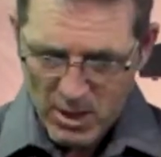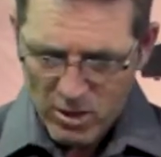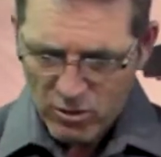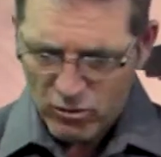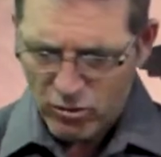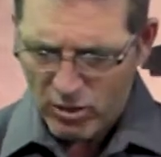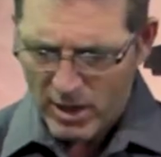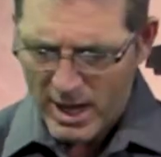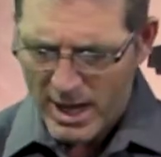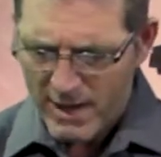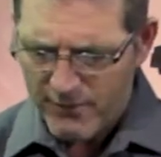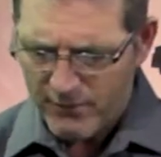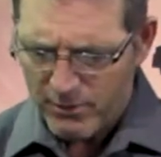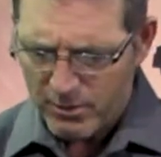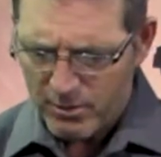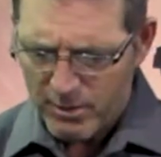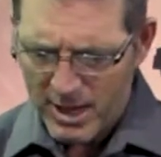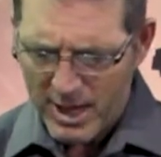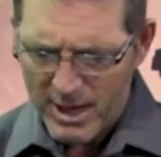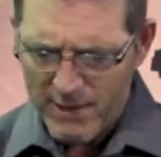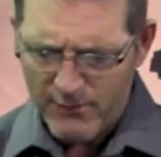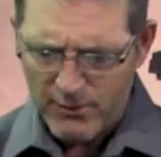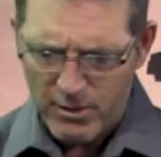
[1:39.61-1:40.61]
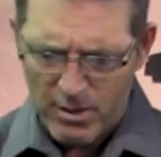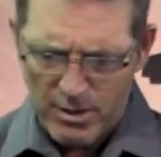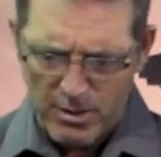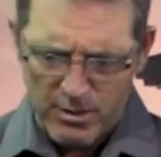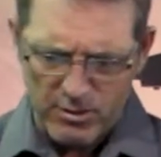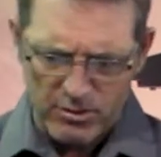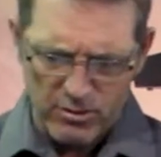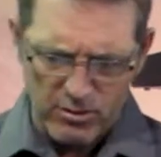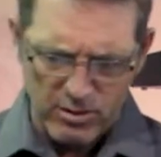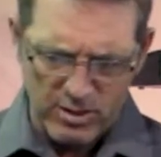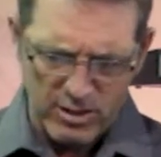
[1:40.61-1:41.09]
So have
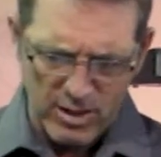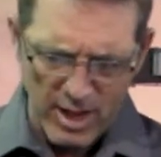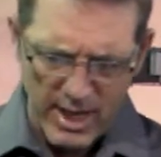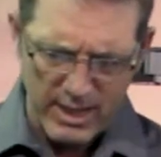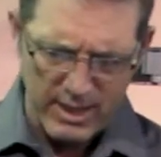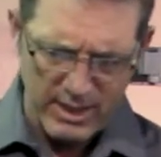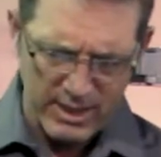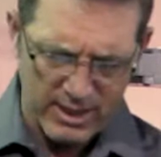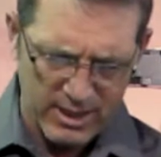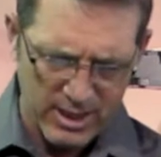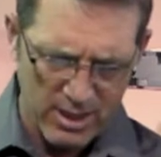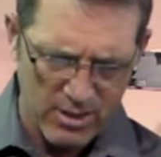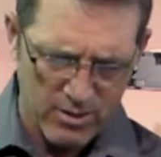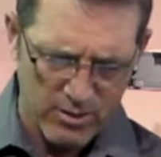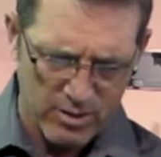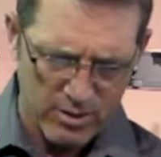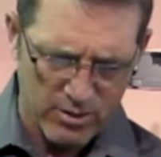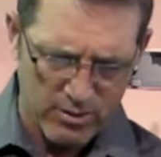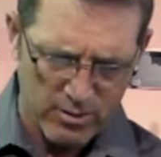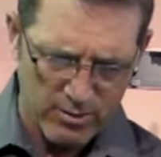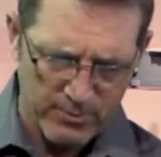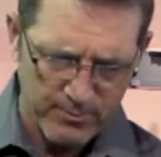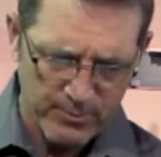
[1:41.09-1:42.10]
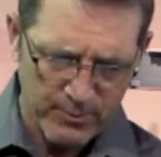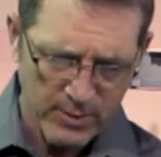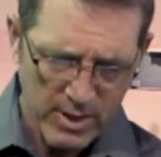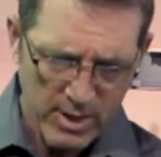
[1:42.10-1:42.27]
a godly character.